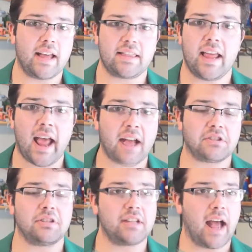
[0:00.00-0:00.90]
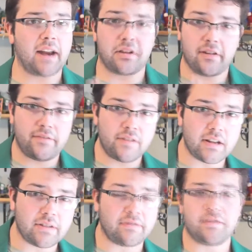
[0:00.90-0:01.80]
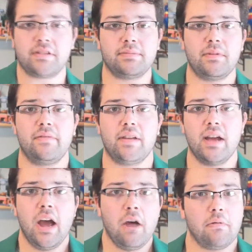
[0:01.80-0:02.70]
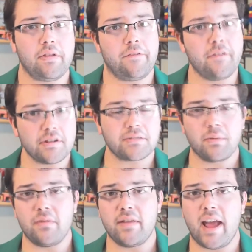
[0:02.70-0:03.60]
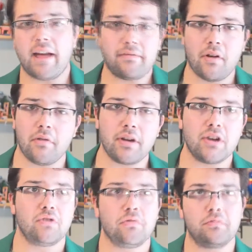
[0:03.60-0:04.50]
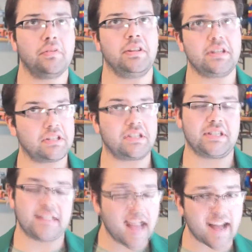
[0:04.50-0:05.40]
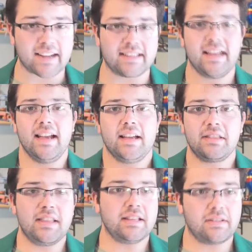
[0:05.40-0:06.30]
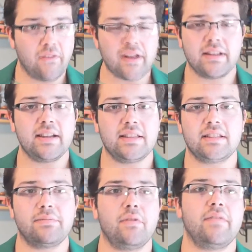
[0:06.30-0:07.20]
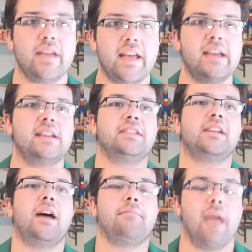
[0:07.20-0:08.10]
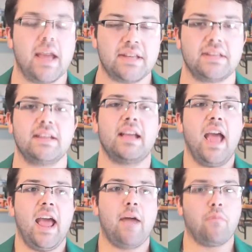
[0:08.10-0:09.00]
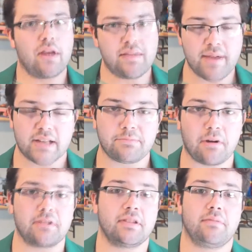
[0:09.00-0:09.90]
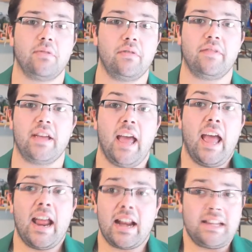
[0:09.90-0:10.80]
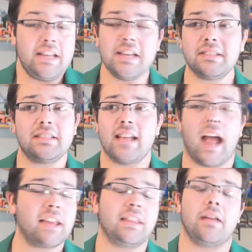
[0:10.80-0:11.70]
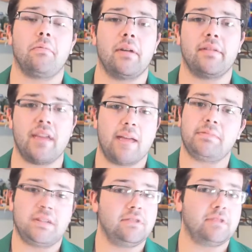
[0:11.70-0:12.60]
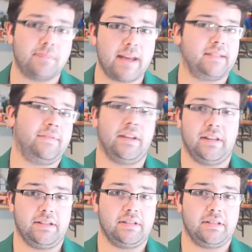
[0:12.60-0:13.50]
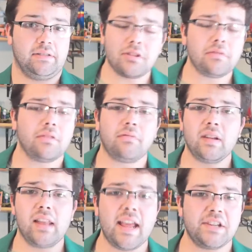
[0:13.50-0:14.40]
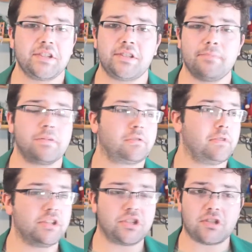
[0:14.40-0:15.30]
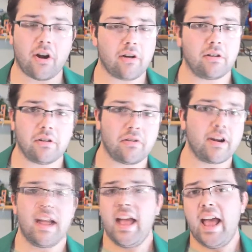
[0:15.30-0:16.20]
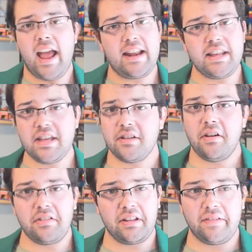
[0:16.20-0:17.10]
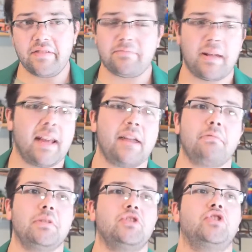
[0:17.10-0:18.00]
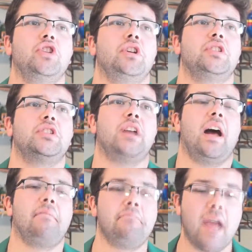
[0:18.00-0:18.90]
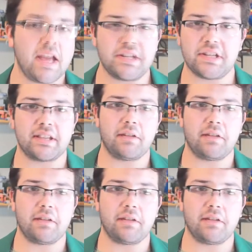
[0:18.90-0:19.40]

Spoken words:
Like, they actually got a good villain for this movie, where the first movie had Ronan, who really just sucked. This villain in this movie is amazing and one of the best parts of the movie, and easily, I think, one of the MCU's best villains. So the relationship between Star-Lord and Ego, the Living Planet, was just amazing.